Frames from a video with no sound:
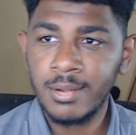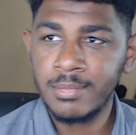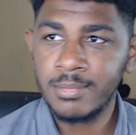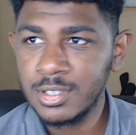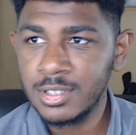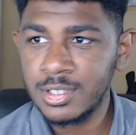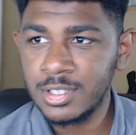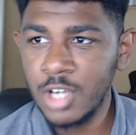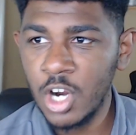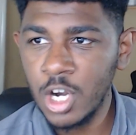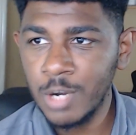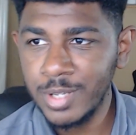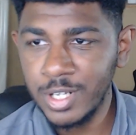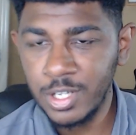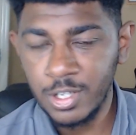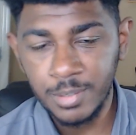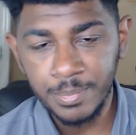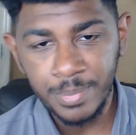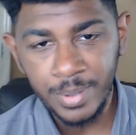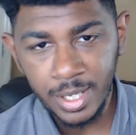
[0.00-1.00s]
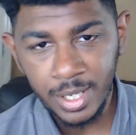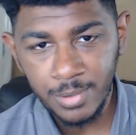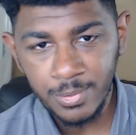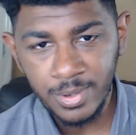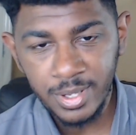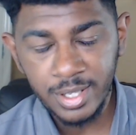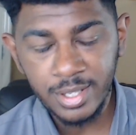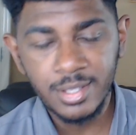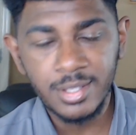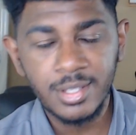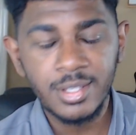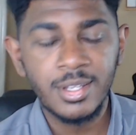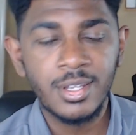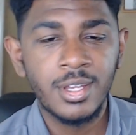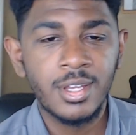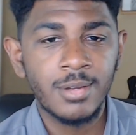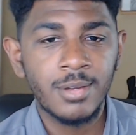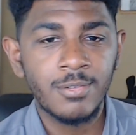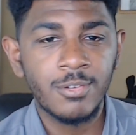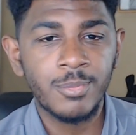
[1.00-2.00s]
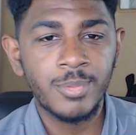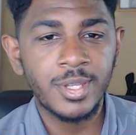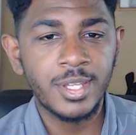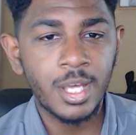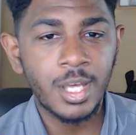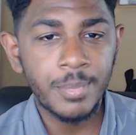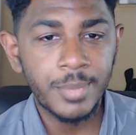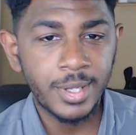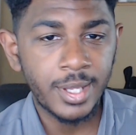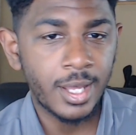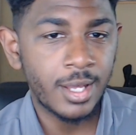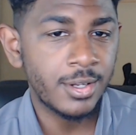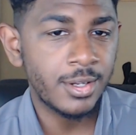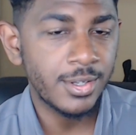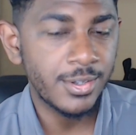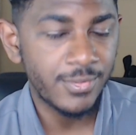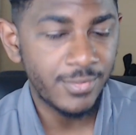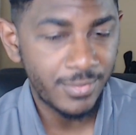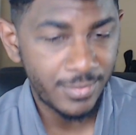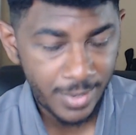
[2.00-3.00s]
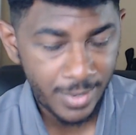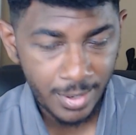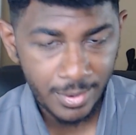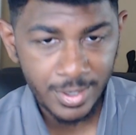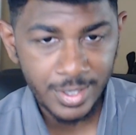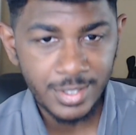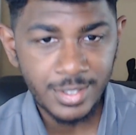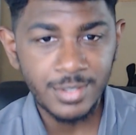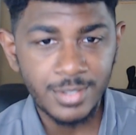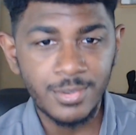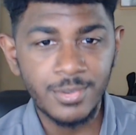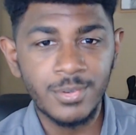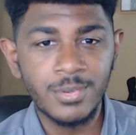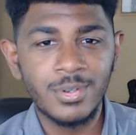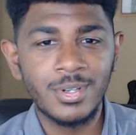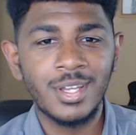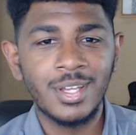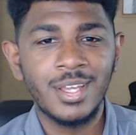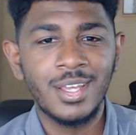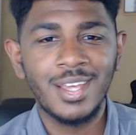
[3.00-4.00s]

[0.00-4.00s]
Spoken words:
tournament on Pickwick, will be coming out very soon.